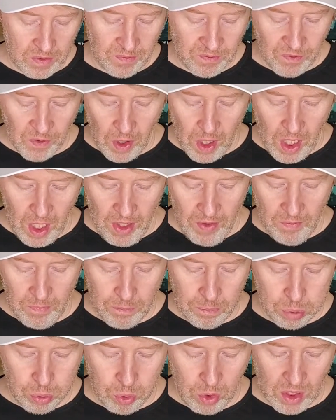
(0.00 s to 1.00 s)
5
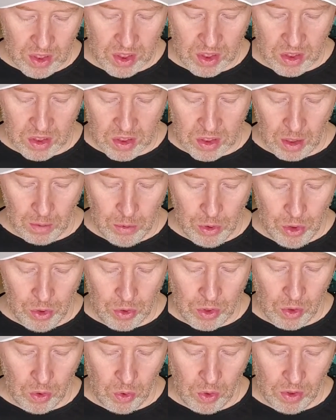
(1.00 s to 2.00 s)
plus W
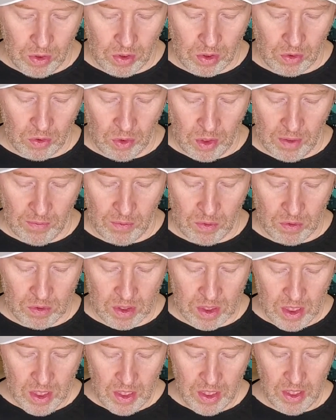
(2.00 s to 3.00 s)
cleric levels
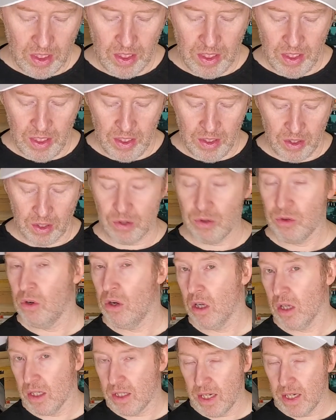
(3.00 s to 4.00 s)
in
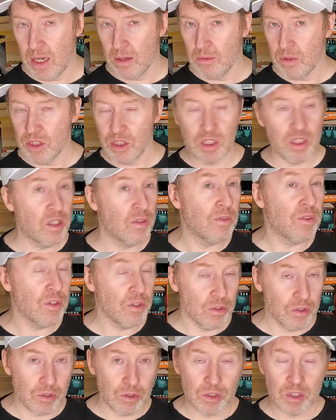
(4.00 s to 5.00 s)
necrotic damage if you
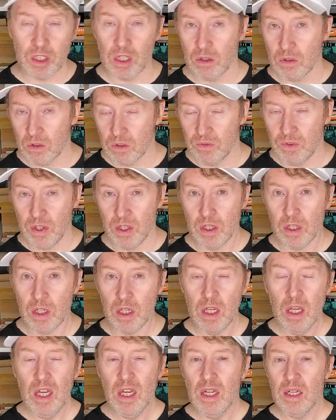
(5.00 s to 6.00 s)
use your Channel Divinity.
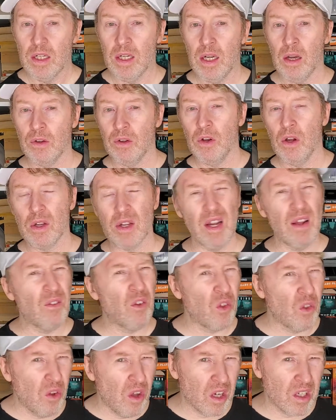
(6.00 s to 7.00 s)
Now, you're not going to have
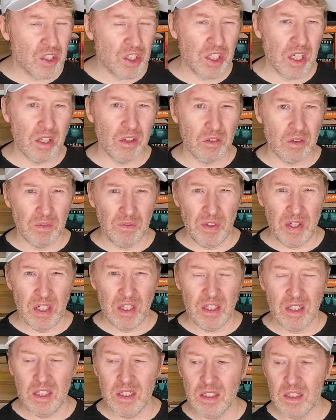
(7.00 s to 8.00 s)
a lot of Channel
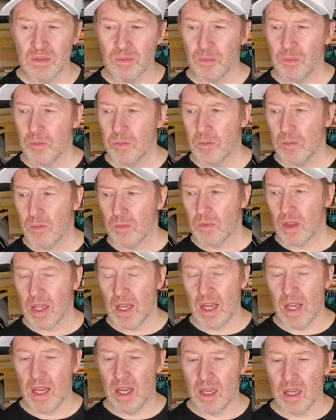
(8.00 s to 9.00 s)
Divinities,
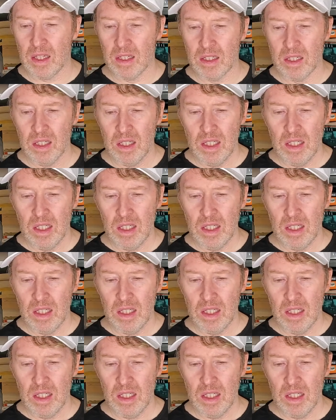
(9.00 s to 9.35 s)
and